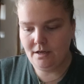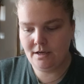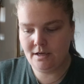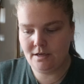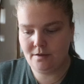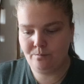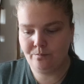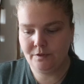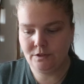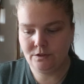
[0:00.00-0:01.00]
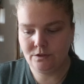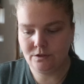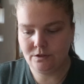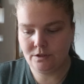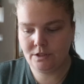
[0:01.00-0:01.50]
Um,
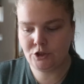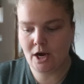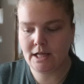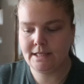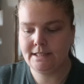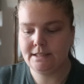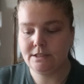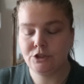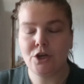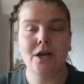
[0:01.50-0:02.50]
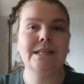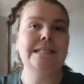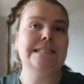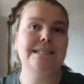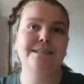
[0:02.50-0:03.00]
the chocolate
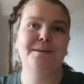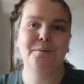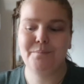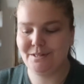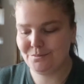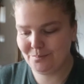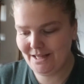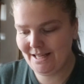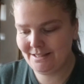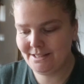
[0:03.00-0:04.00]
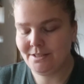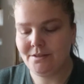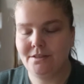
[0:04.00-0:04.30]
chocolatey mint blend.